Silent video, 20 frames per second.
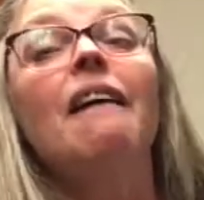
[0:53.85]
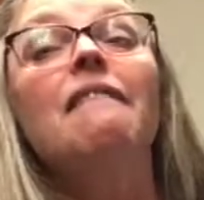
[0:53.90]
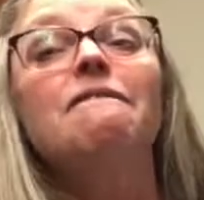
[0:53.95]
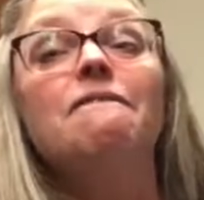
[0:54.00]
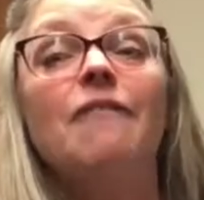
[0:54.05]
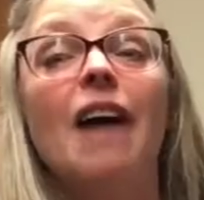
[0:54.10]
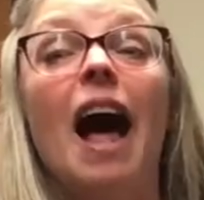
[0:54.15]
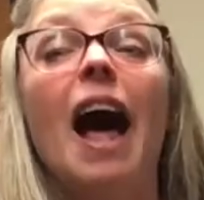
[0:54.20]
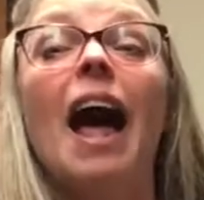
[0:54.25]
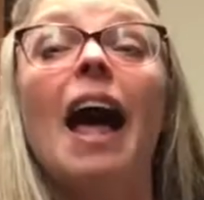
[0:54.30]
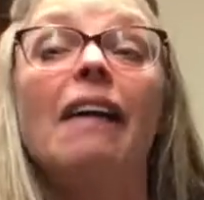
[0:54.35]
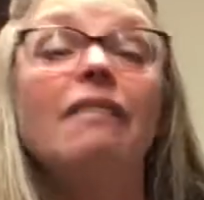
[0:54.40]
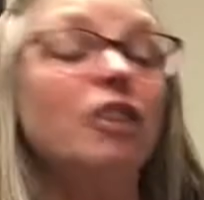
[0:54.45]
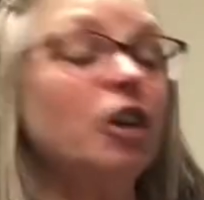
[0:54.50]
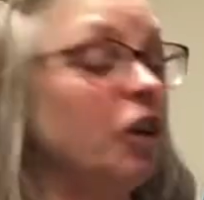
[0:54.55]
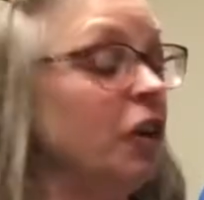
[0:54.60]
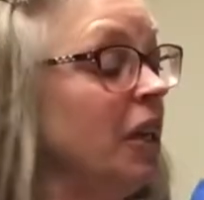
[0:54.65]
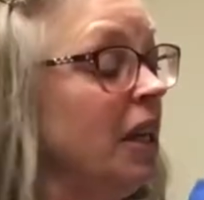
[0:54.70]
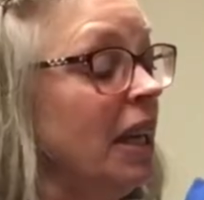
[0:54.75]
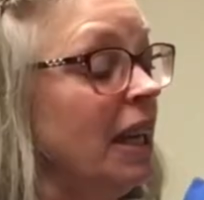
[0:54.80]
5
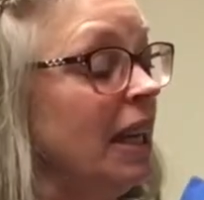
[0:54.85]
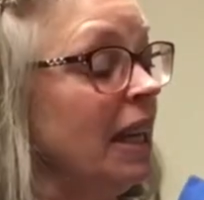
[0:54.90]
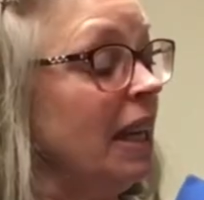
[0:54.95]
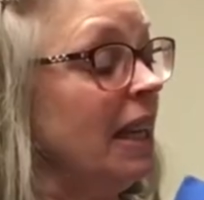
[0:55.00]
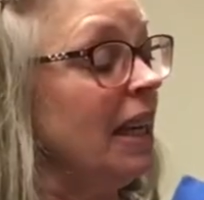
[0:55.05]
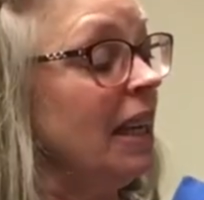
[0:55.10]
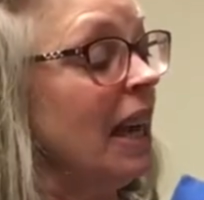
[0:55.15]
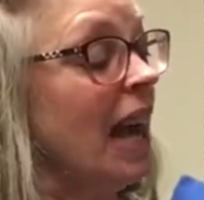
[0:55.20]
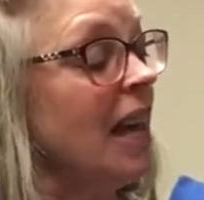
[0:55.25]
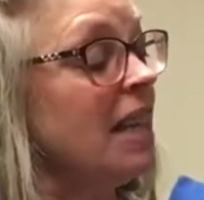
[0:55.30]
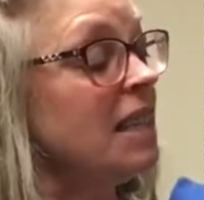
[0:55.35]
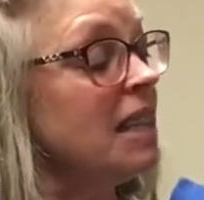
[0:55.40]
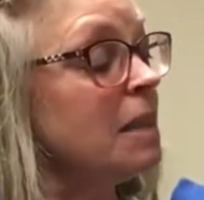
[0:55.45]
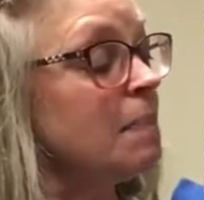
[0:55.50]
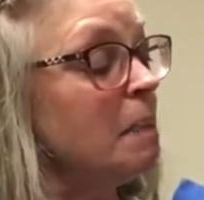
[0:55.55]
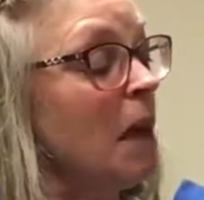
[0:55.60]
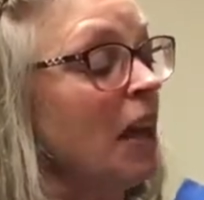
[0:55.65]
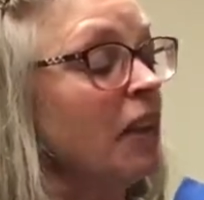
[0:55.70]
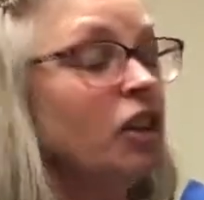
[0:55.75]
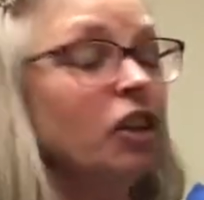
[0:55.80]
green and
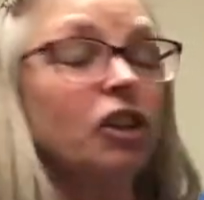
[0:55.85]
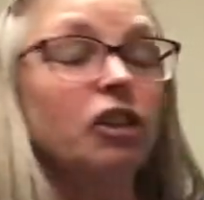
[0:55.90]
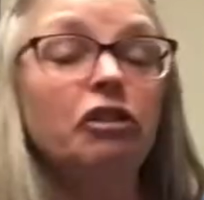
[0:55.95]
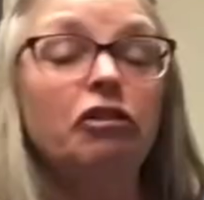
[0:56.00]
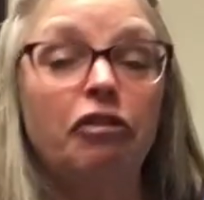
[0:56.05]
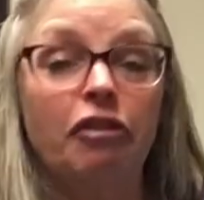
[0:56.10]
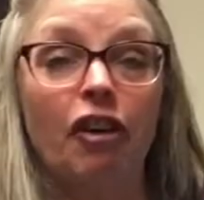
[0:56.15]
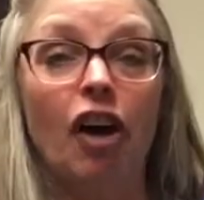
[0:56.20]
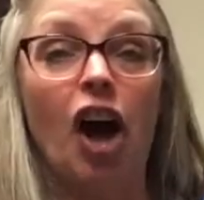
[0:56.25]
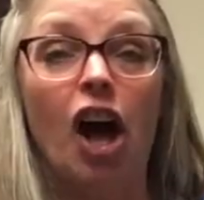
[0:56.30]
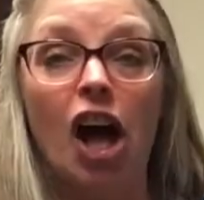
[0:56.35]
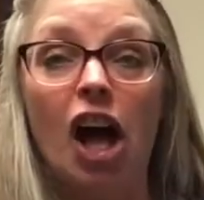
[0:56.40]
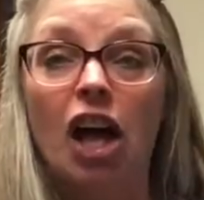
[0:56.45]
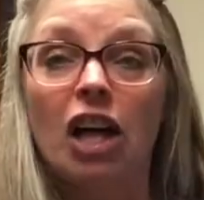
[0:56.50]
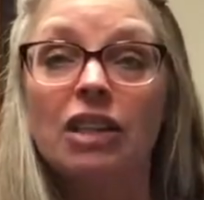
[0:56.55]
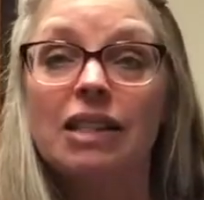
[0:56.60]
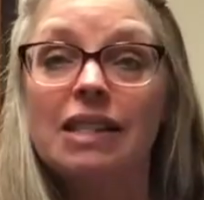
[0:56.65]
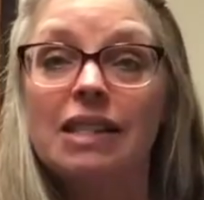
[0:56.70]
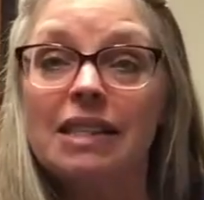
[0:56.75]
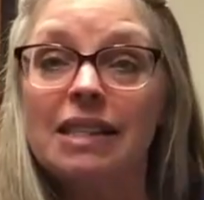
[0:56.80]
speckled
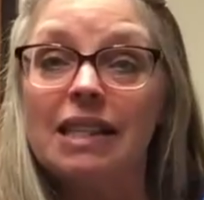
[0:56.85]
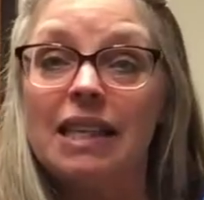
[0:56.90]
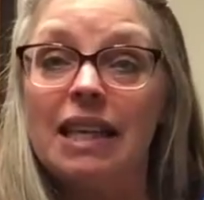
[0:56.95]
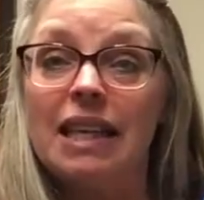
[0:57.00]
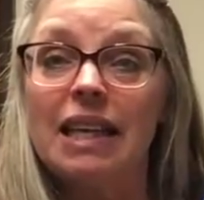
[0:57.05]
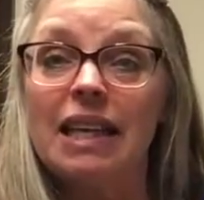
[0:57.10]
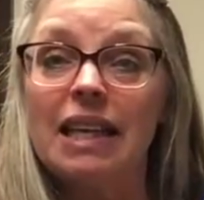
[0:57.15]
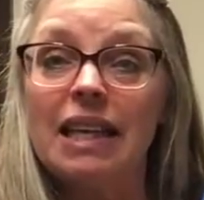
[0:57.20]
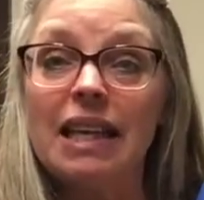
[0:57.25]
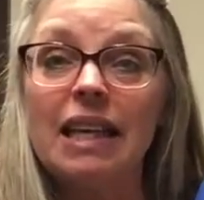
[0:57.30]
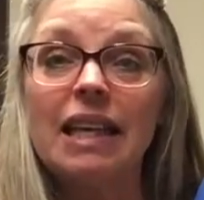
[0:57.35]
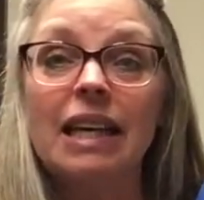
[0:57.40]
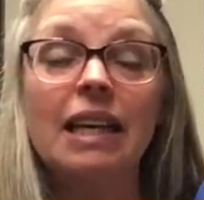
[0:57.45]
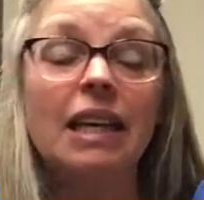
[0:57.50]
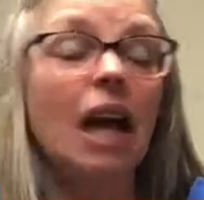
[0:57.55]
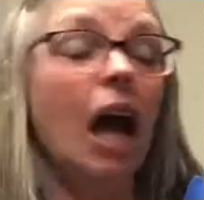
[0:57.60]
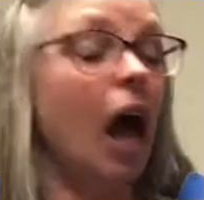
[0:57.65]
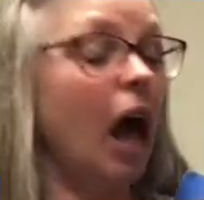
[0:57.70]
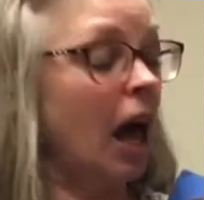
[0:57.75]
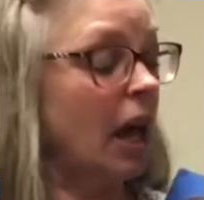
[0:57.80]
frogs
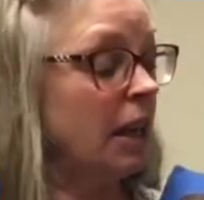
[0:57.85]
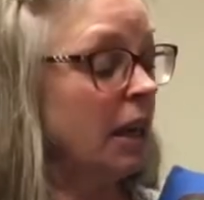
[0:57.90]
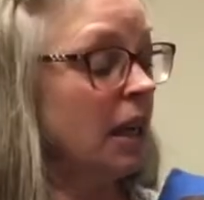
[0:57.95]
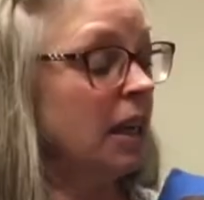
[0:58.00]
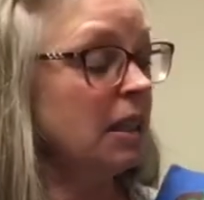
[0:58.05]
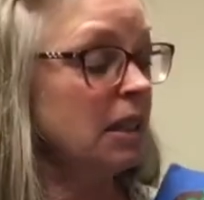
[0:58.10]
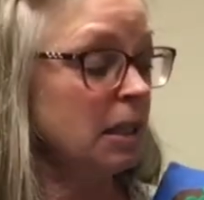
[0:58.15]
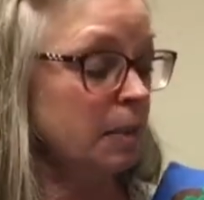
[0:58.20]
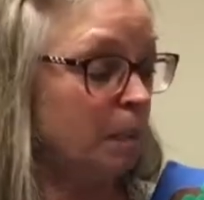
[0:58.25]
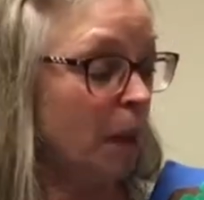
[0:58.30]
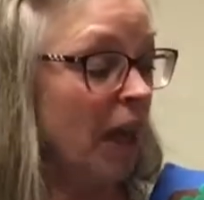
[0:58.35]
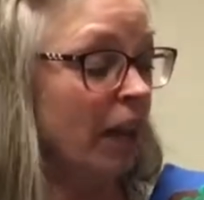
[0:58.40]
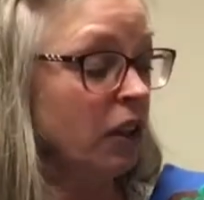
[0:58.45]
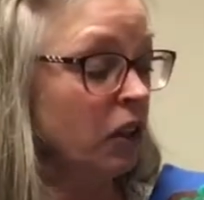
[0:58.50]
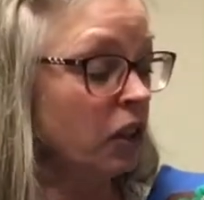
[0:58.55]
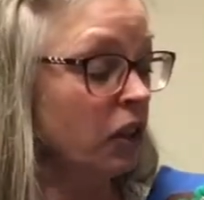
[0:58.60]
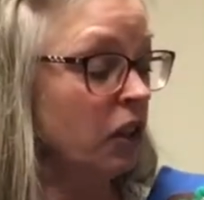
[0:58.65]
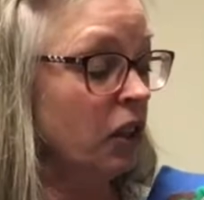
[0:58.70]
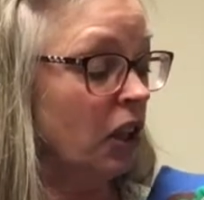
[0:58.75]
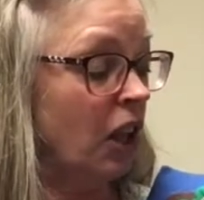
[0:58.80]
sitting on a
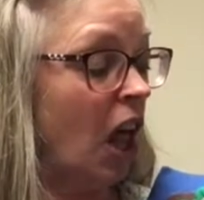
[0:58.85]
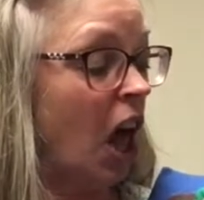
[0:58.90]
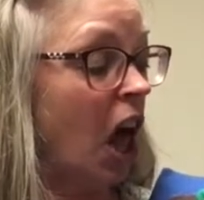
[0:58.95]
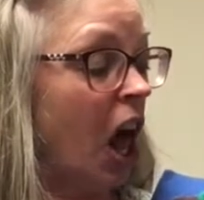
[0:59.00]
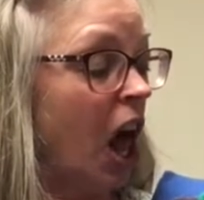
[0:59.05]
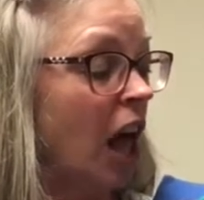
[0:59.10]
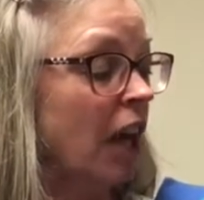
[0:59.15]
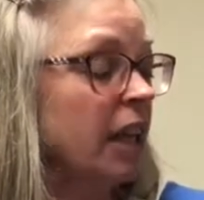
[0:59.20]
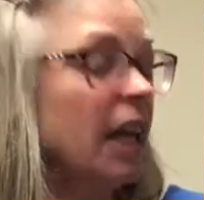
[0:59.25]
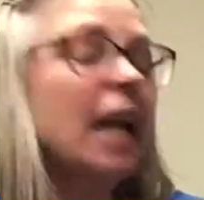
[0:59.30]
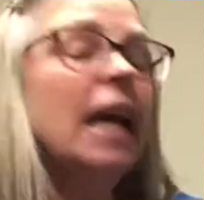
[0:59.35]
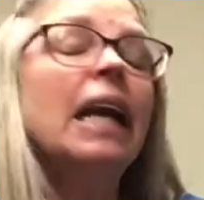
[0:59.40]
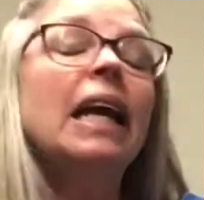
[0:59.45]
speckled log,